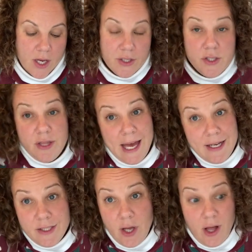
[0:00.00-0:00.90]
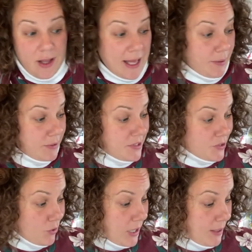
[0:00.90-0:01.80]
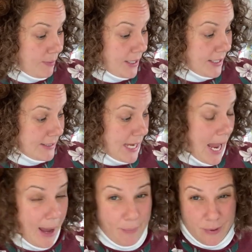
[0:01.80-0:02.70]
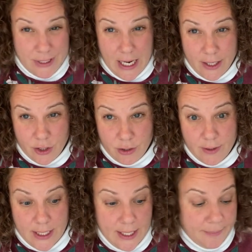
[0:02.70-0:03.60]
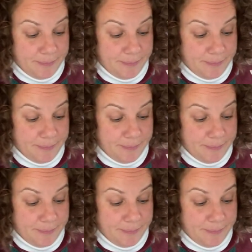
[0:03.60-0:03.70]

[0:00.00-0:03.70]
So that is all I would describe as haberdashery.